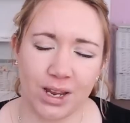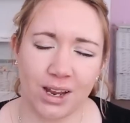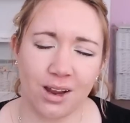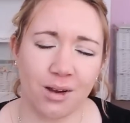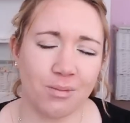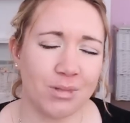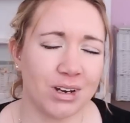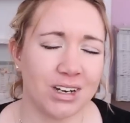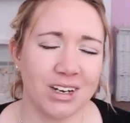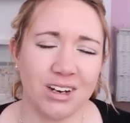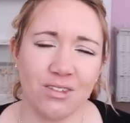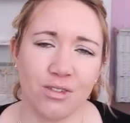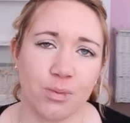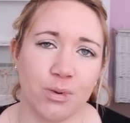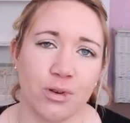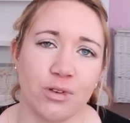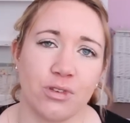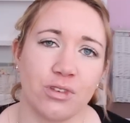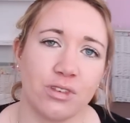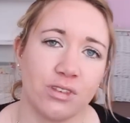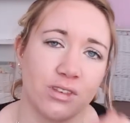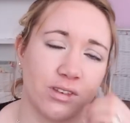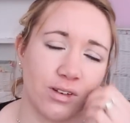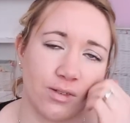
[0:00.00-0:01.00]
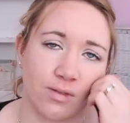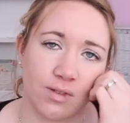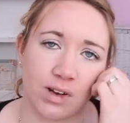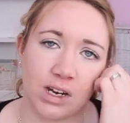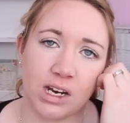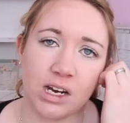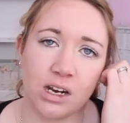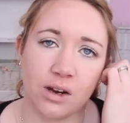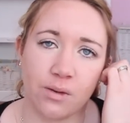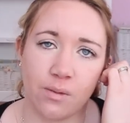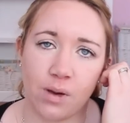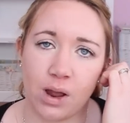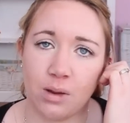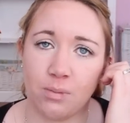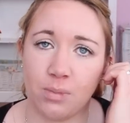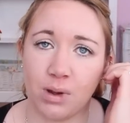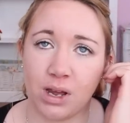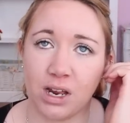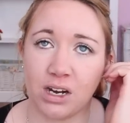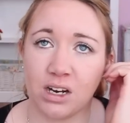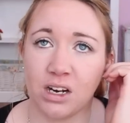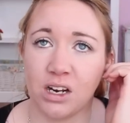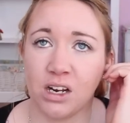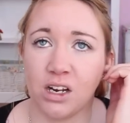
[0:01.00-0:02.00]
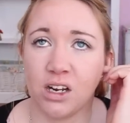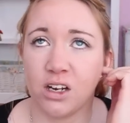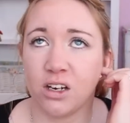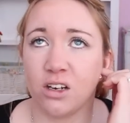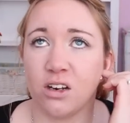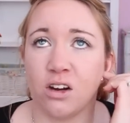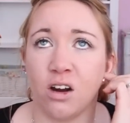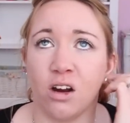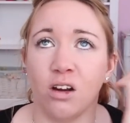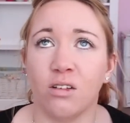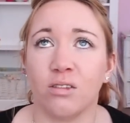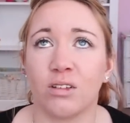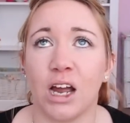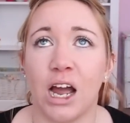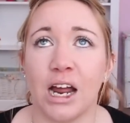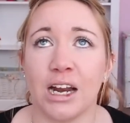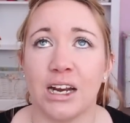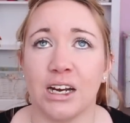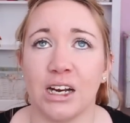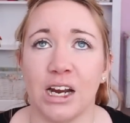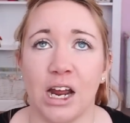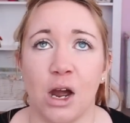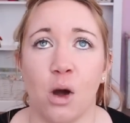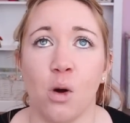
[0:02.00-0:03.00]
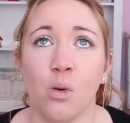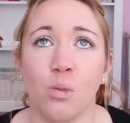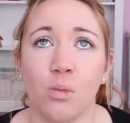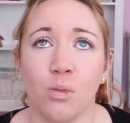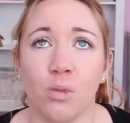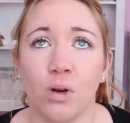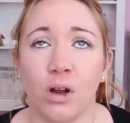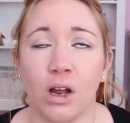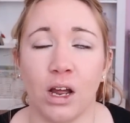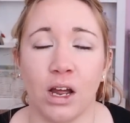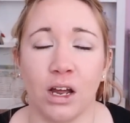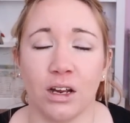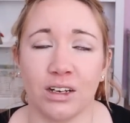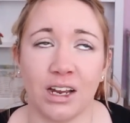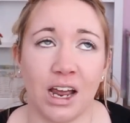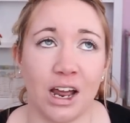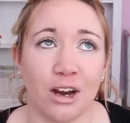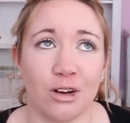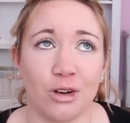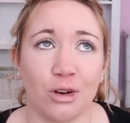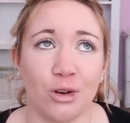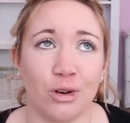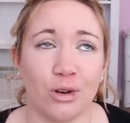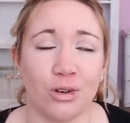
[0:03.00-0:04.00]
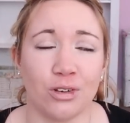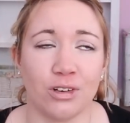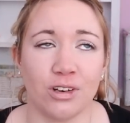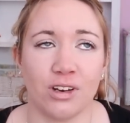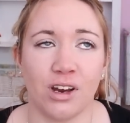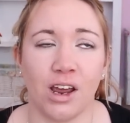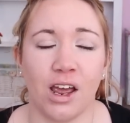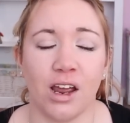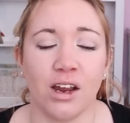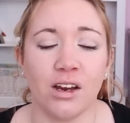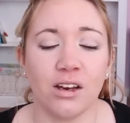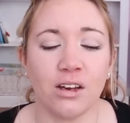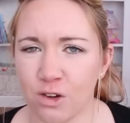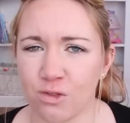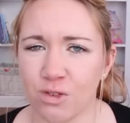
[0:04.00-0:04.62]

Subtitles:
I mean, every person's different anyway, but you know, can't hurt to take.